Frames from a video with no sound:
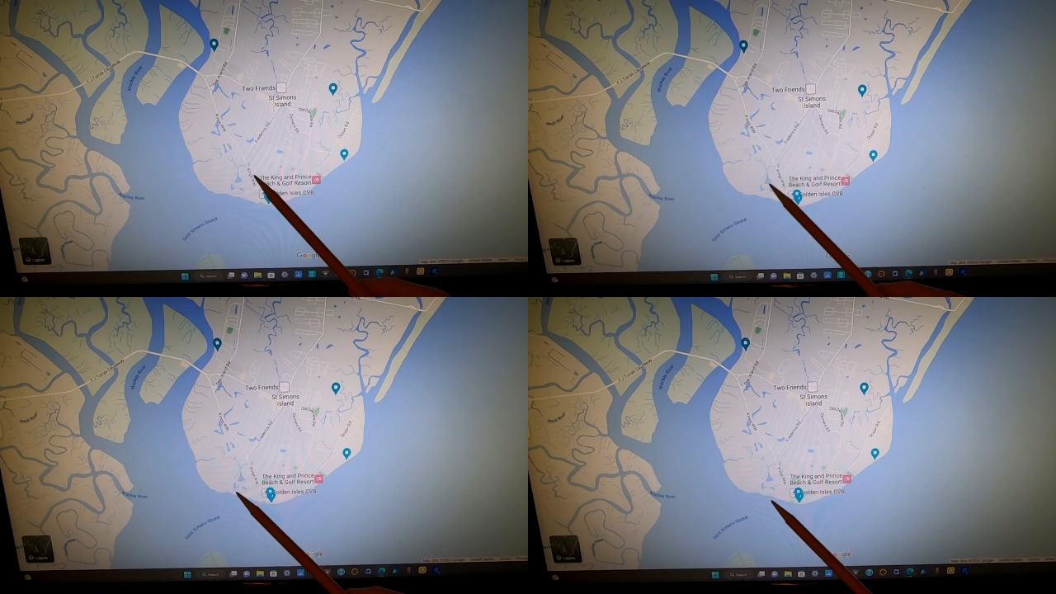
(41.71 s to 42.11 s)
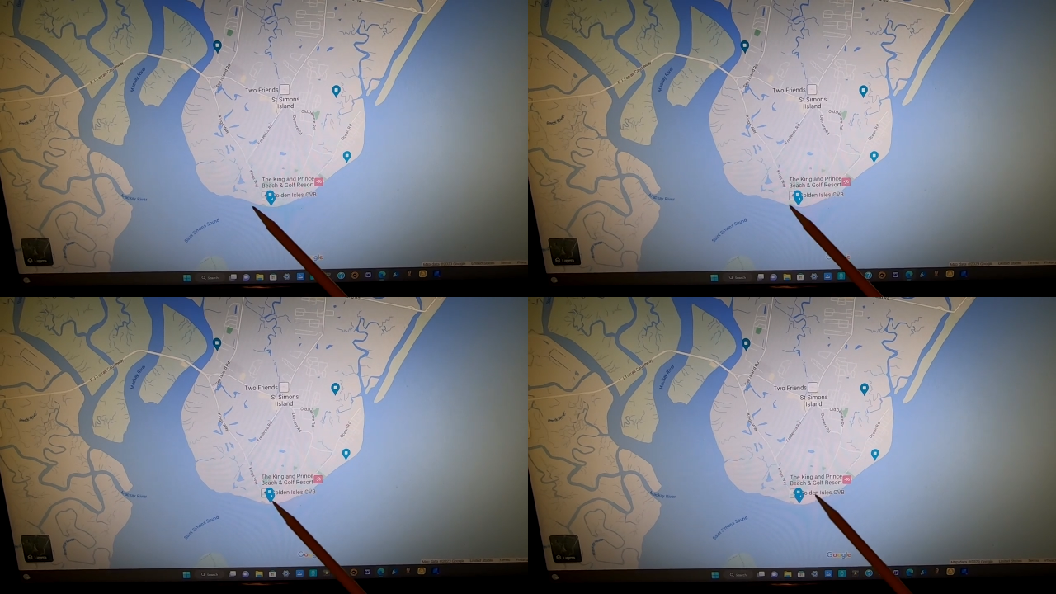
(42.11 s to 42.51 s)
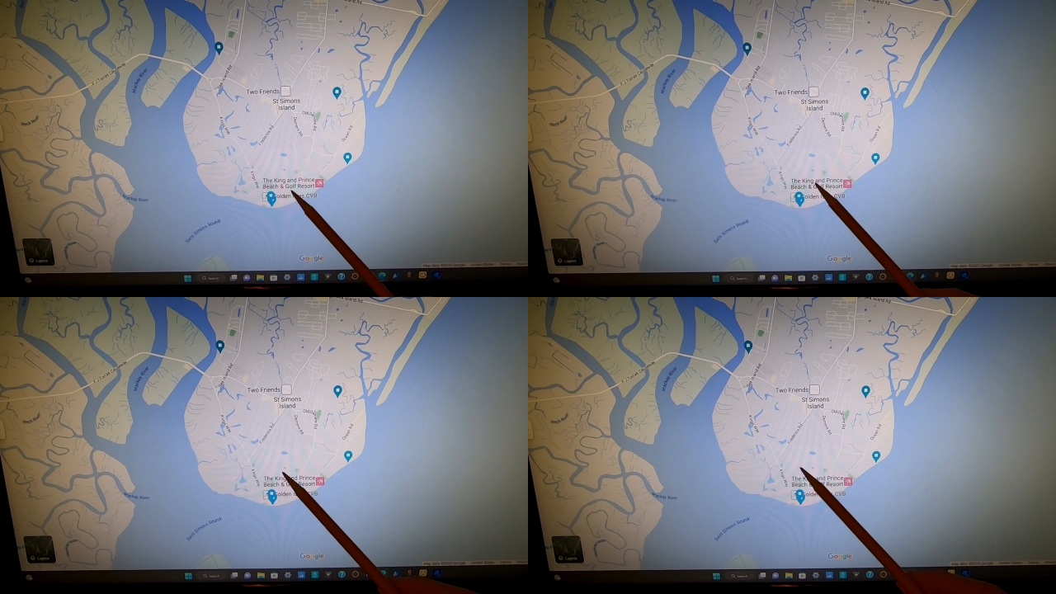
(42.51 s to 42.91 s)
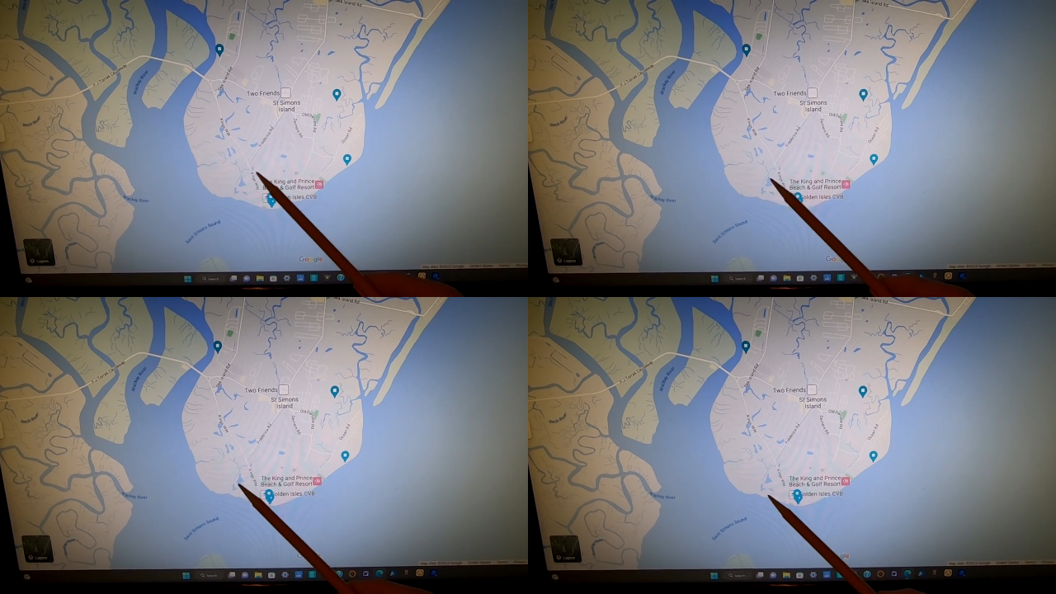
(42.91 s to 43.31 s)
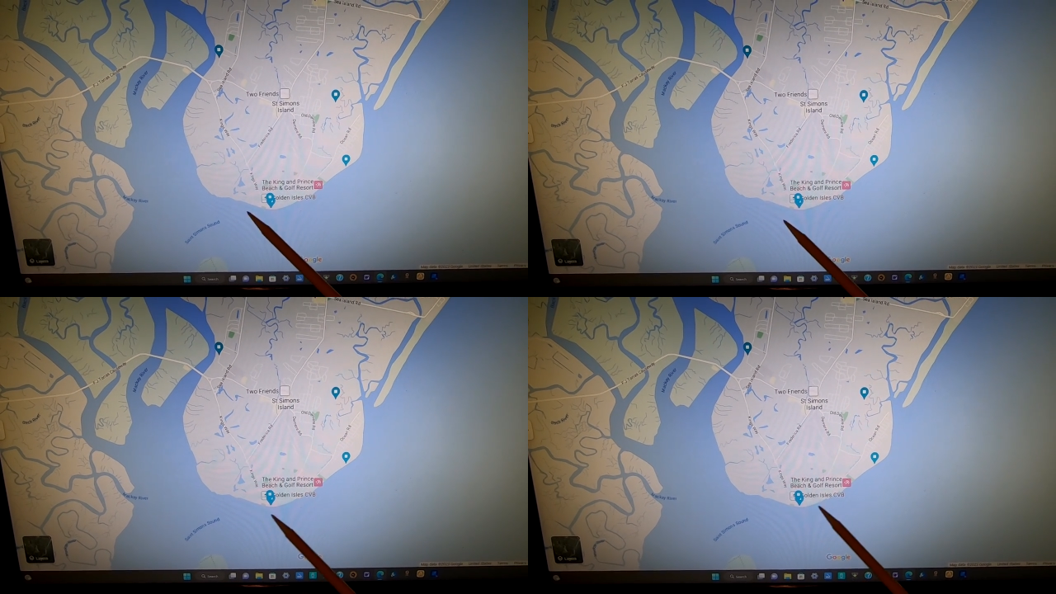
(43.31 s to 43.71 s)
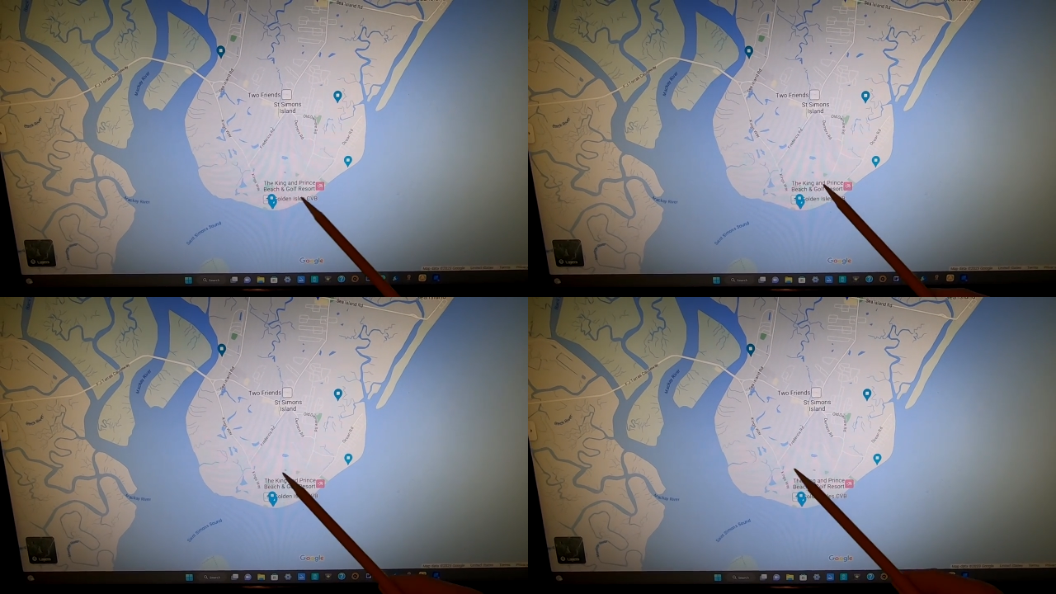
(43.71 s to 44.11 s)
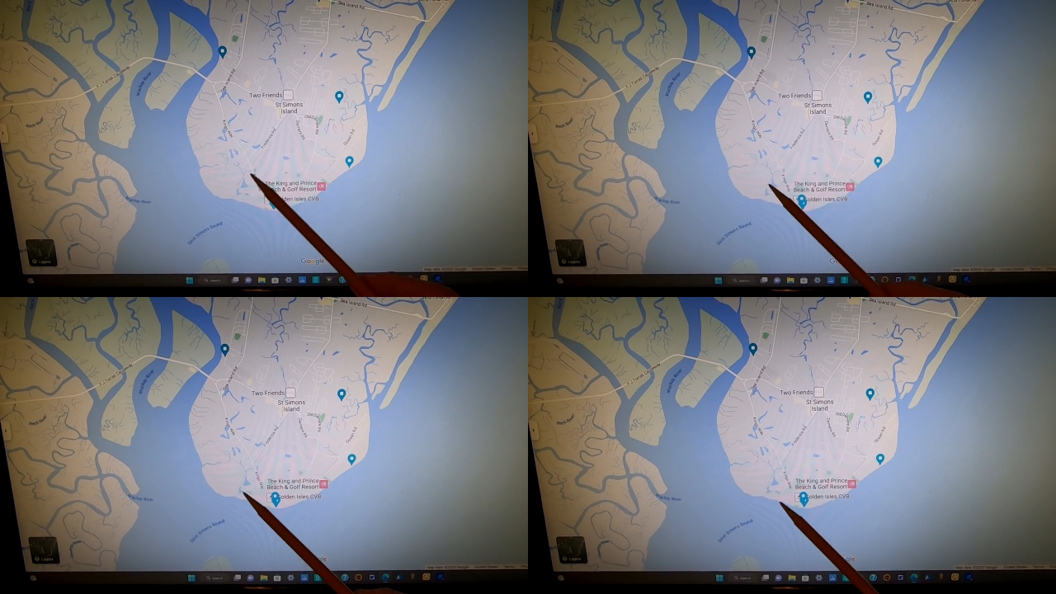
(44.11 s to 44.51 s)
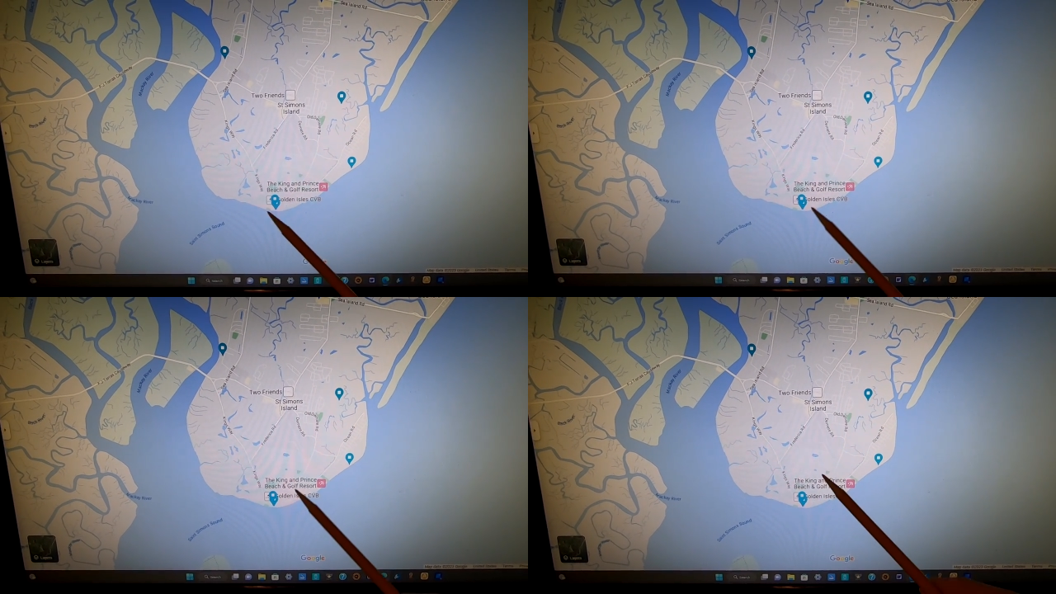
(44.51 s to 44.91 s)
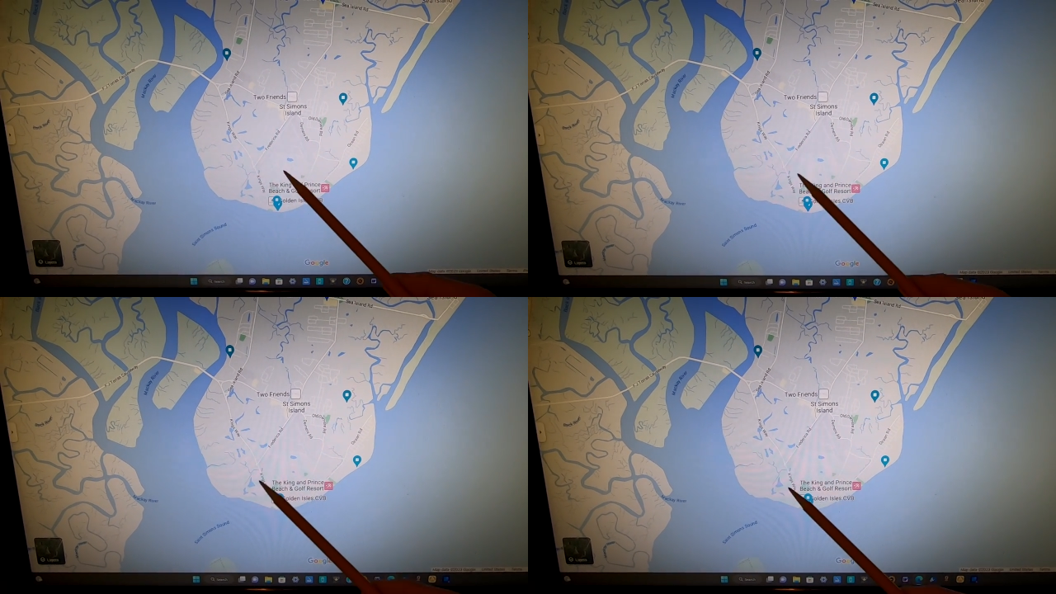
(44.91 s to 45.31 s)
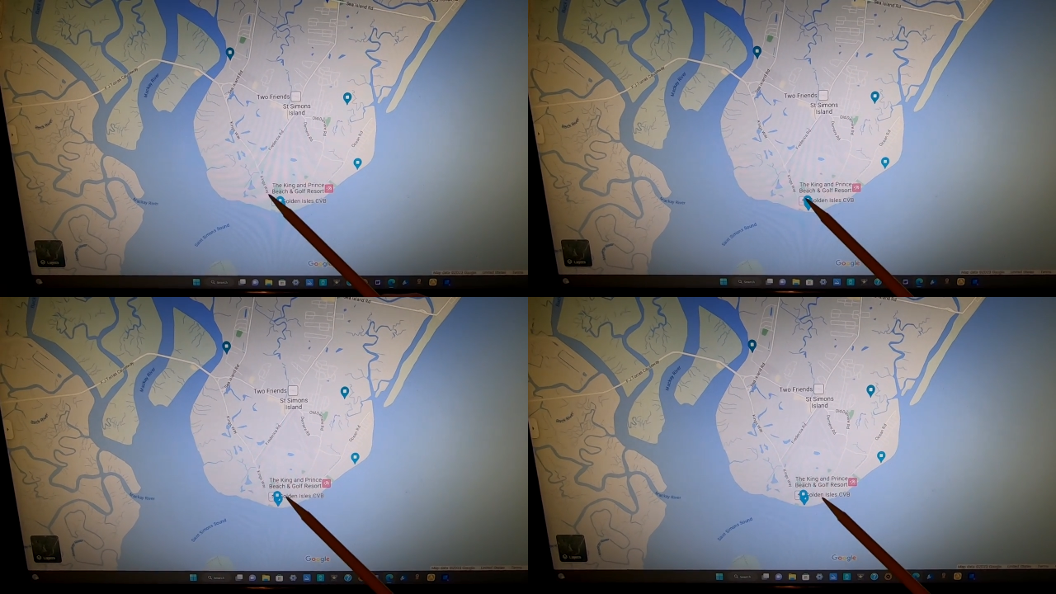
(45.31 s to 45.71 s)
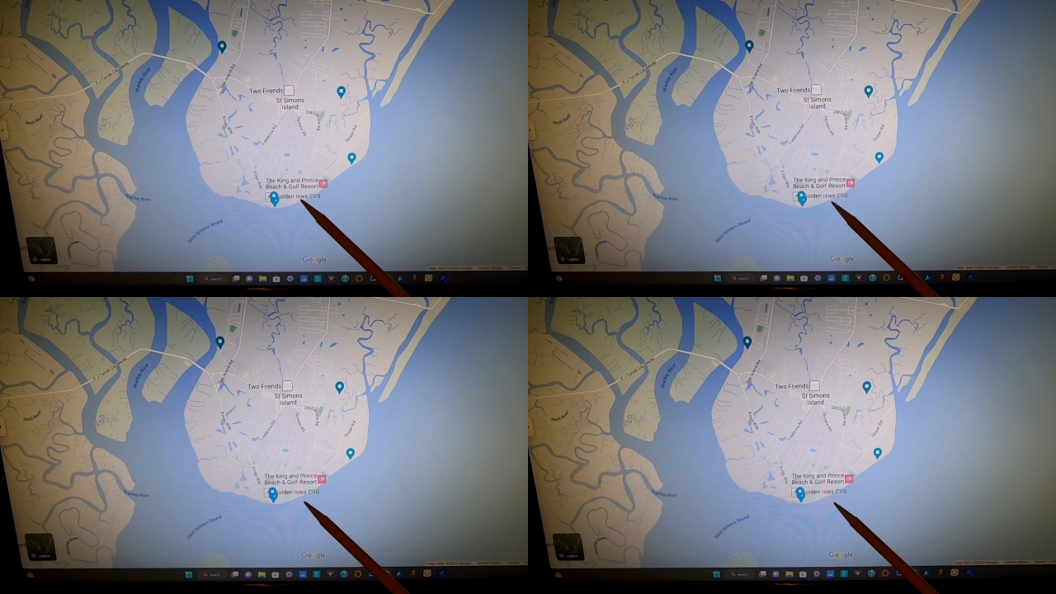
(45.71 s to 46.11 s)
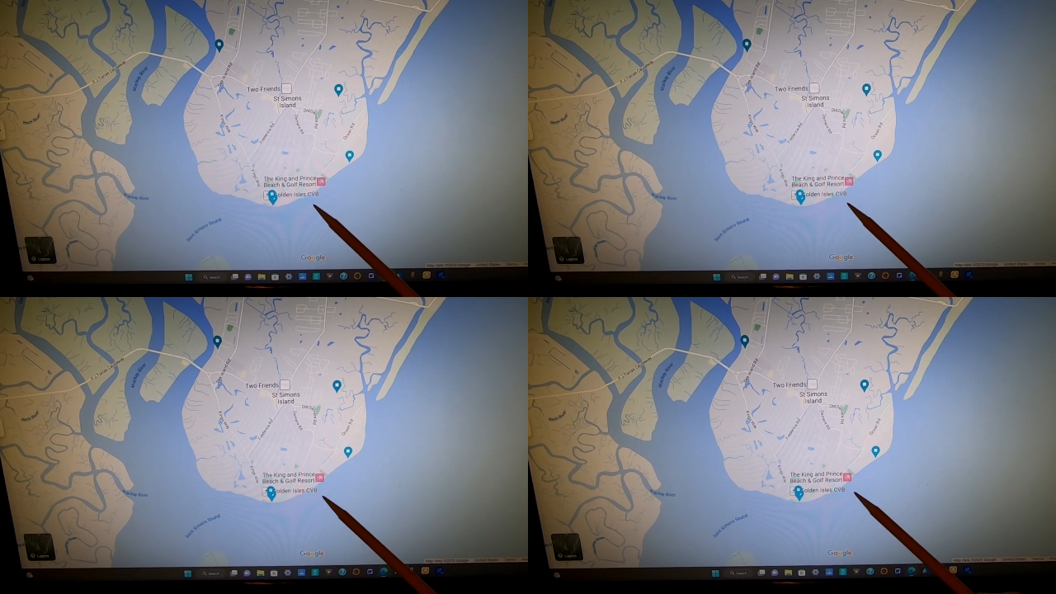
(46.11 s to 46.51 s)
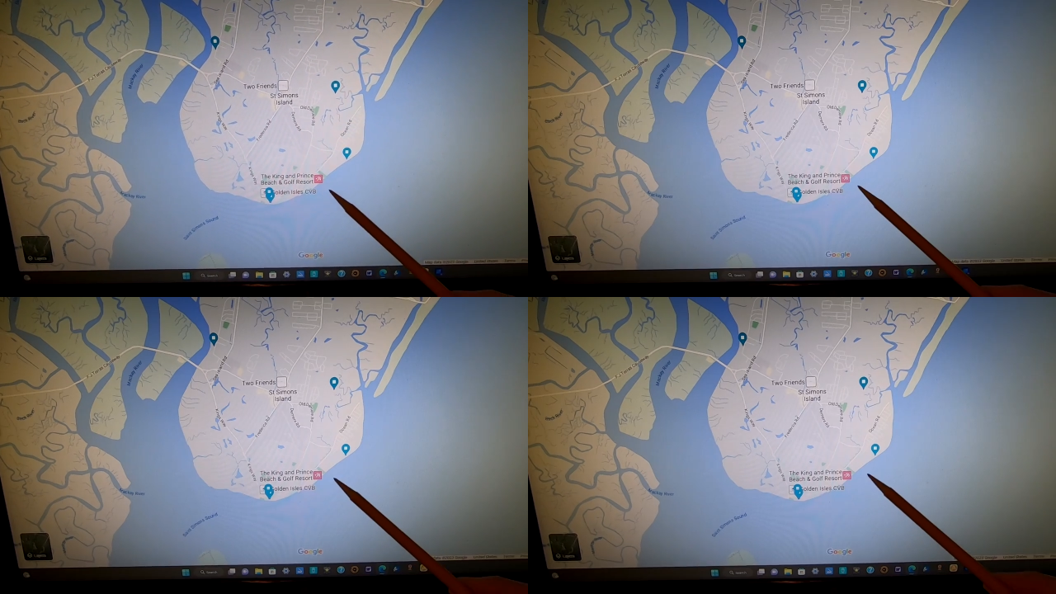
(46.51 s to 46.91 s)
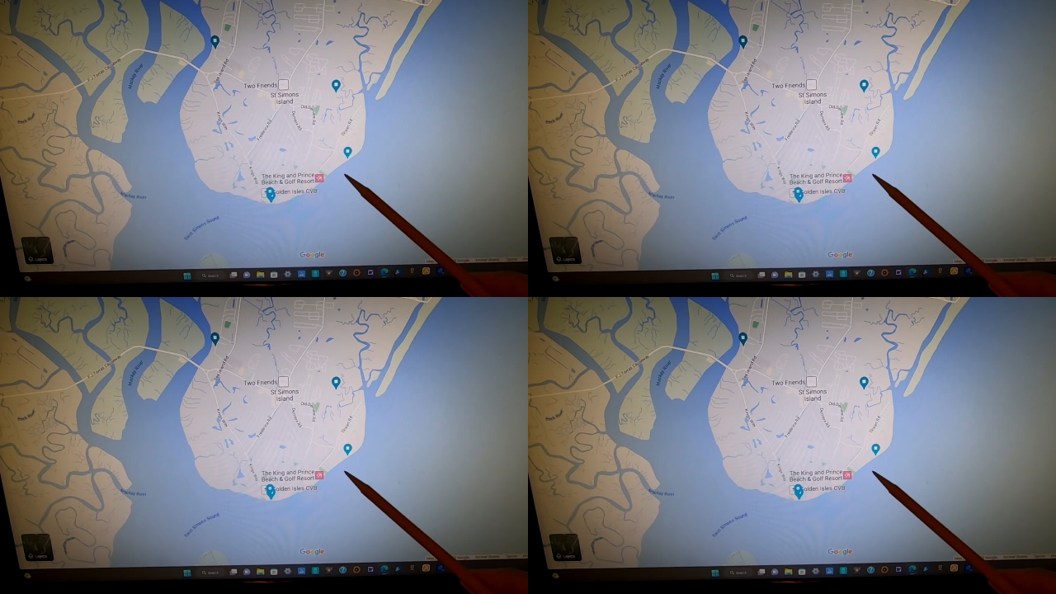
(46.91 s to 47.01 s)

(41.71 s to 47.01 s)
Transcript: Nobody's mouth can be seen.